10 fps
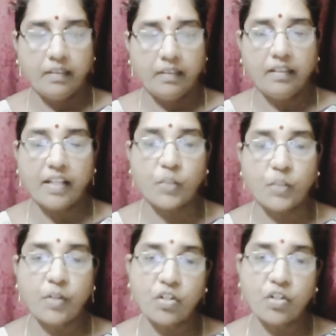the
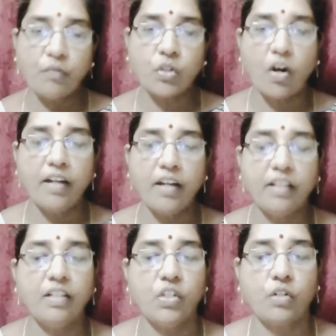expression of joy
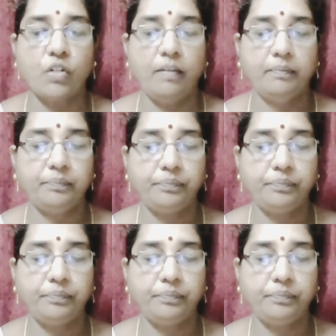returns to him.